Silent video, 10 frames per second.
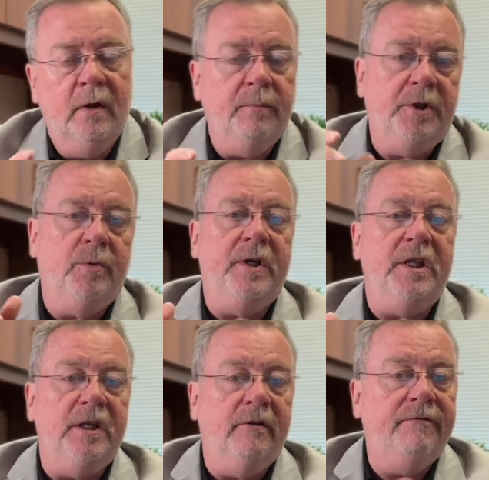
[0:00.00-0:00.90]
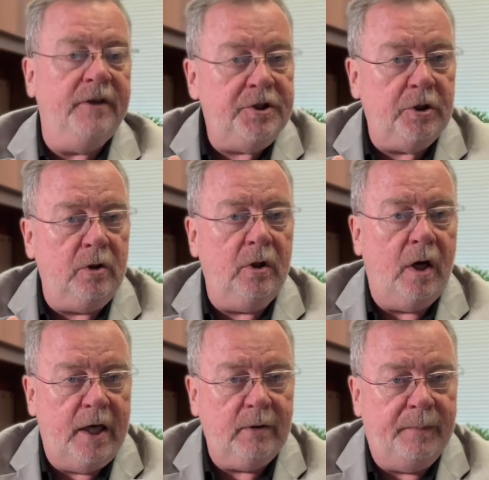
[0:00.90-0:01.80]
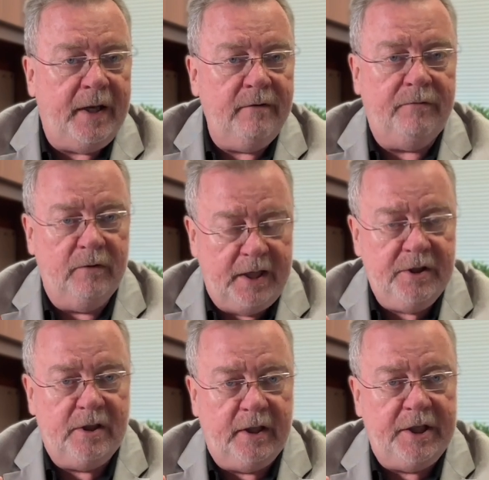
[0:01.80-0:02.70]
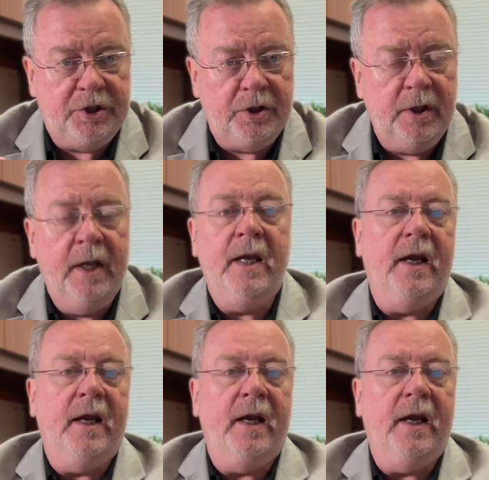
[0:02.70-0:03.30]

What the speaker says: between the official Autopen for legislation